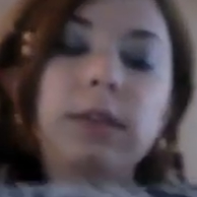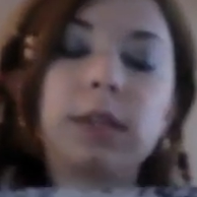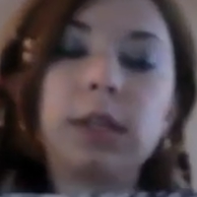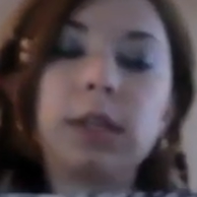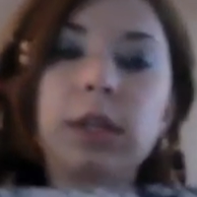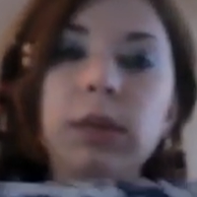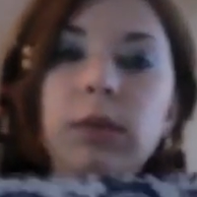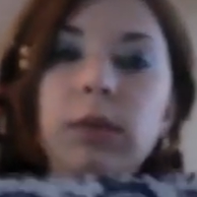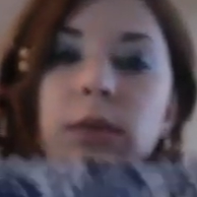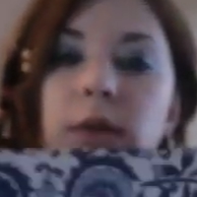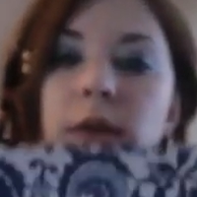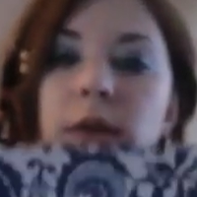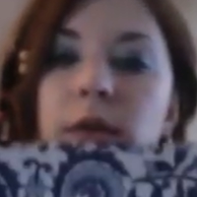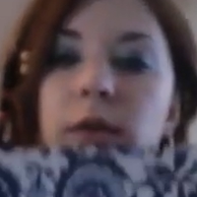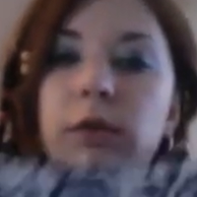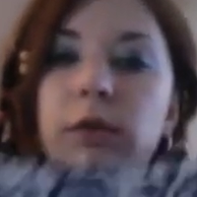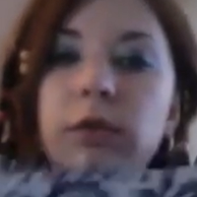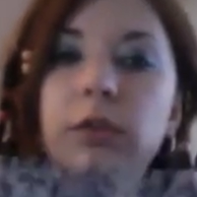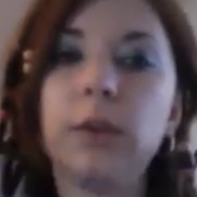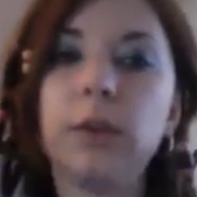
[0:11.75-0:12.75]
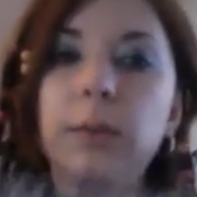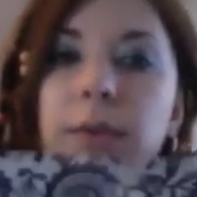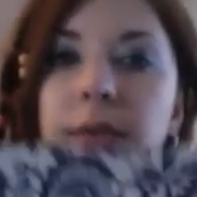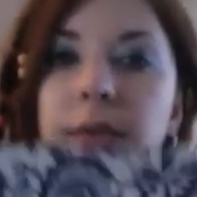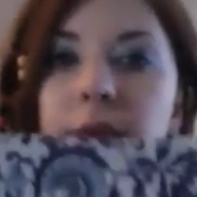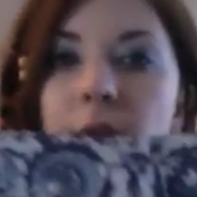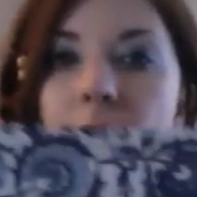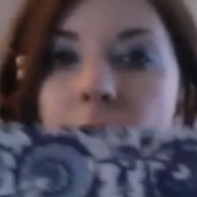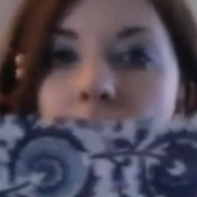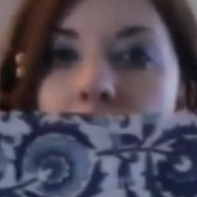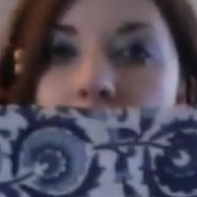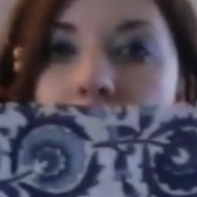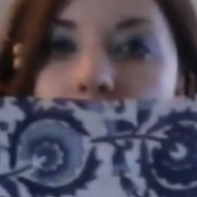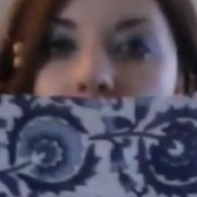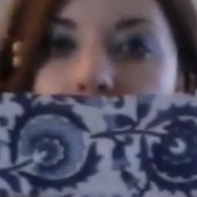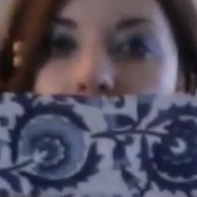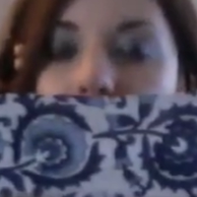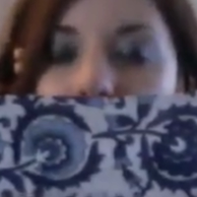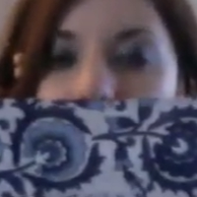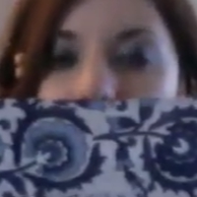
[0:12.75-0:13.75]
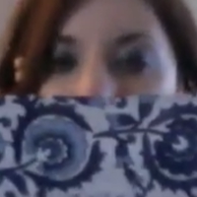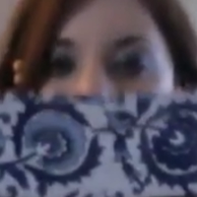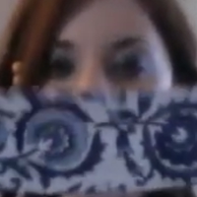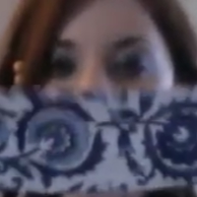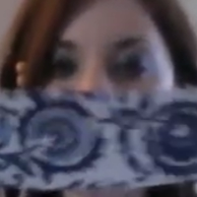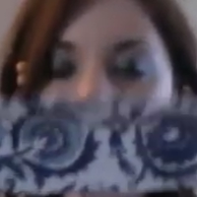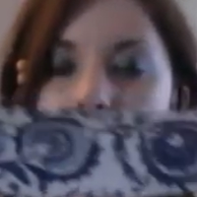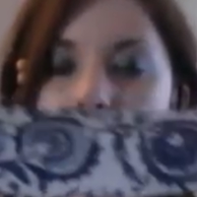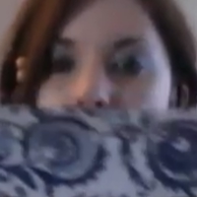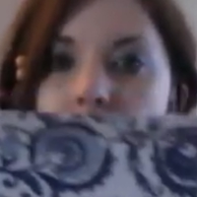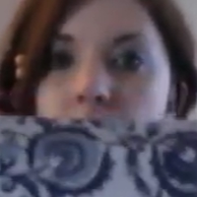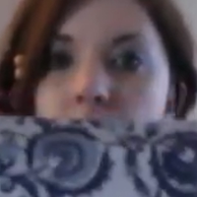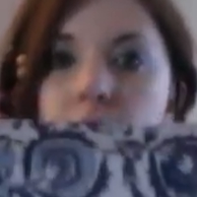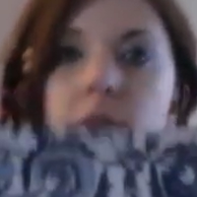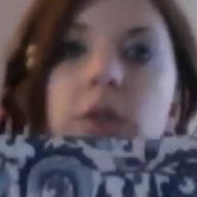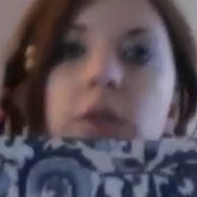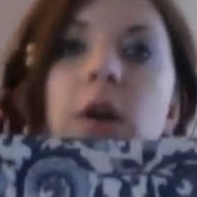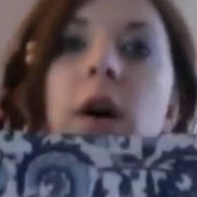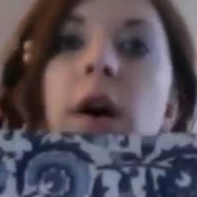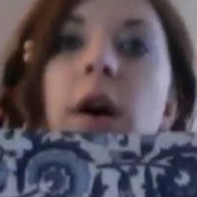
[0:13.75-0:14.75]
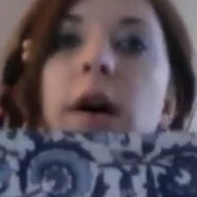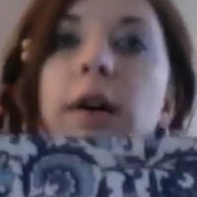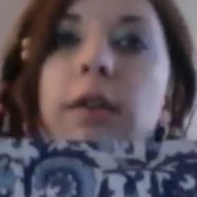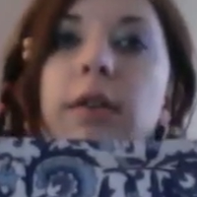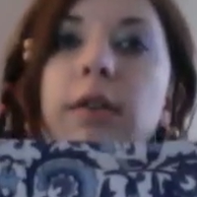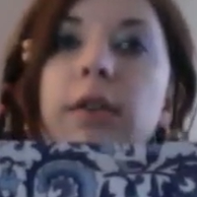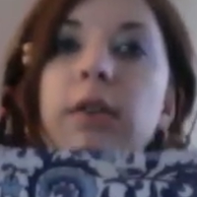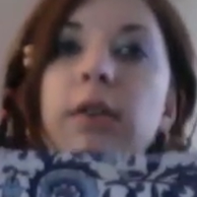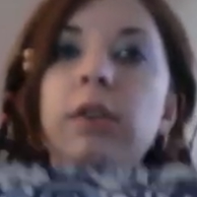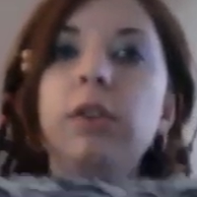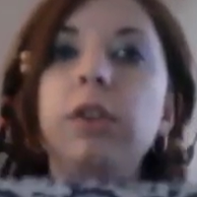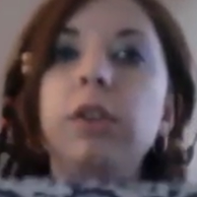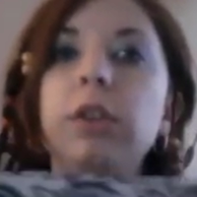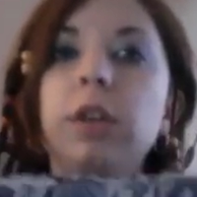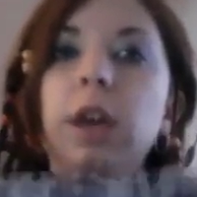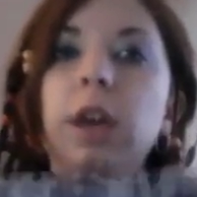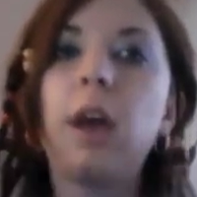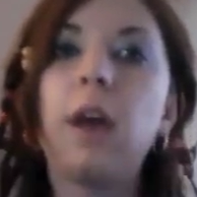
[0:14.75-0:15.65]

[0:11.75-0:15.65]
cute little strips of vintage cloth to